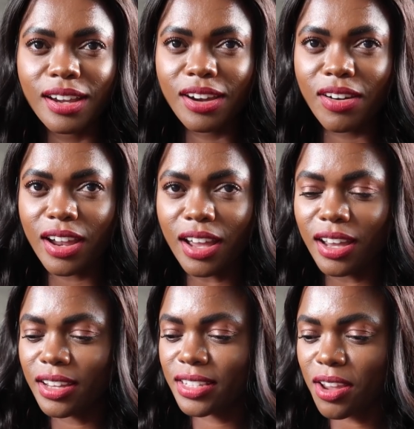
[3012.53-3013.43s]
alright
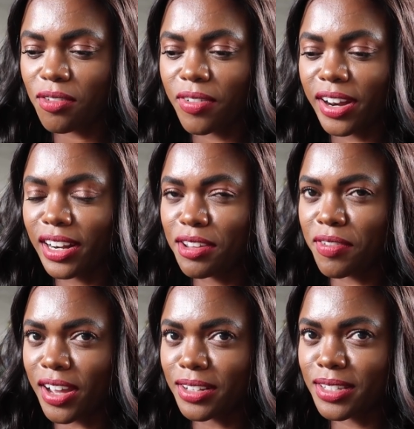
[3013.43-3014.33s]
guys finally
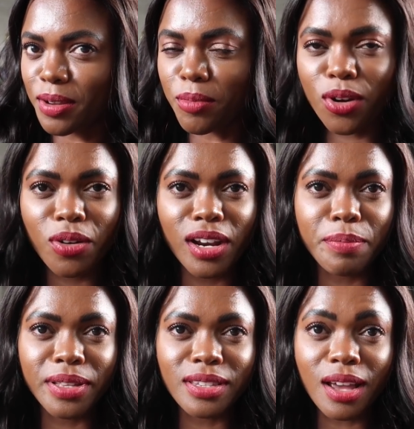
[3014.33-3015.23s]
found some margarita
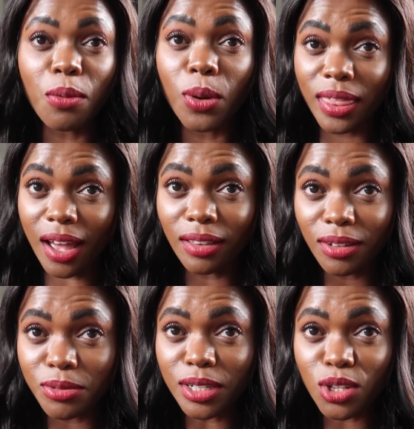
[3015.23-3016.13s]
pizza without
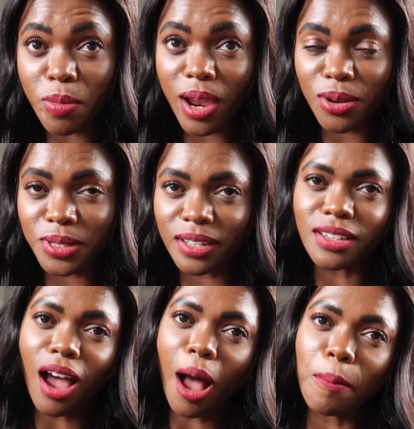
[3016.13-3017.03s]
the real tomatoes on
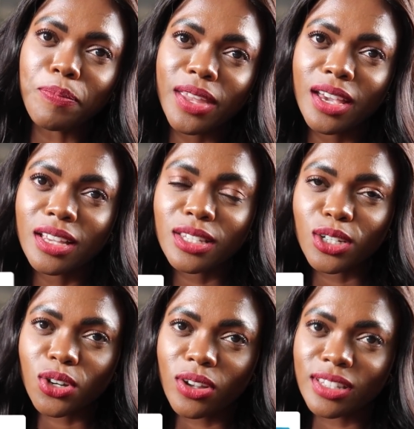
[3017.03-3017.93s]
top
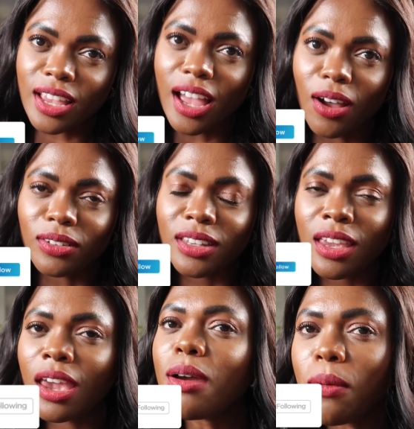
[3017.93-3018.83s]
so turns out
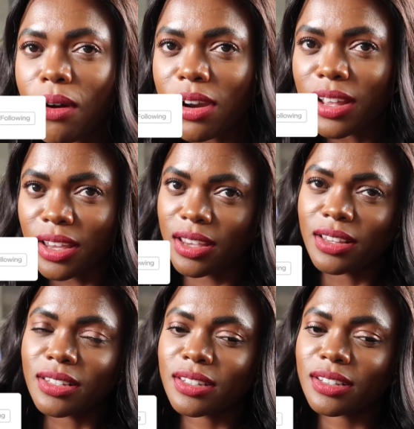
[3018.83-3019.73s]
keyword
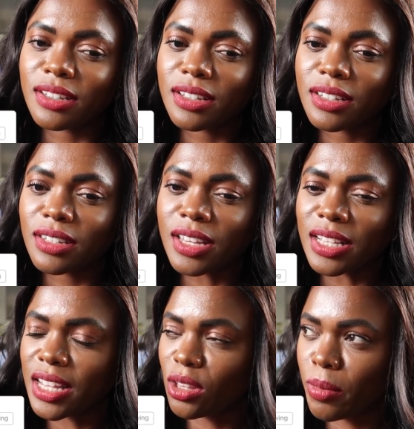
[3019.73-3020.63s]
is
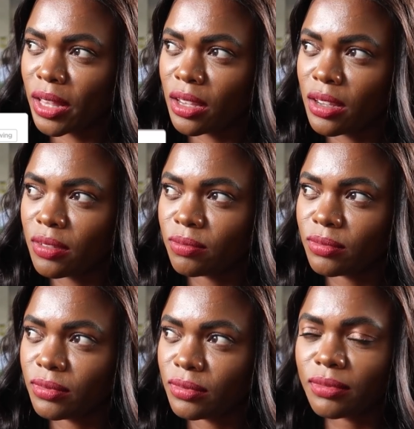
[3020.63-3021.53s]
salsa tomate
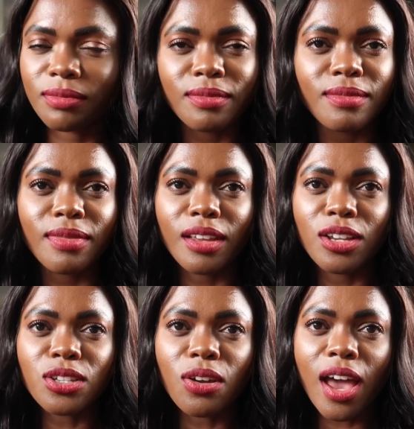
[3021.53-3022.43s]

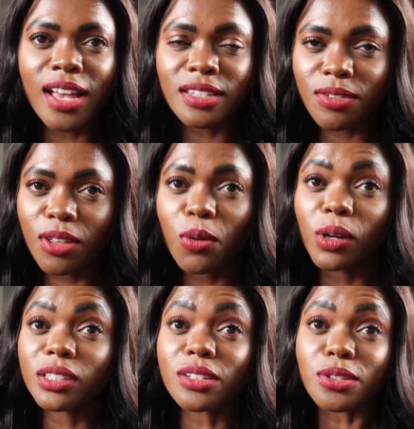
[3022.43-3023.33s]
so ask for
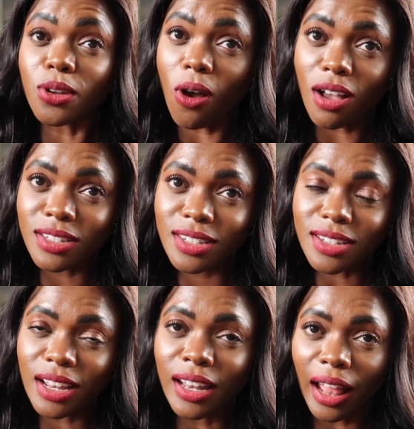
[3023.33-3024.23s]
the sauce,
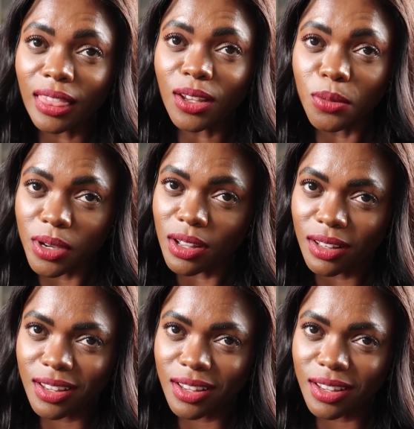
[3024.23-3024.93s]
not the will.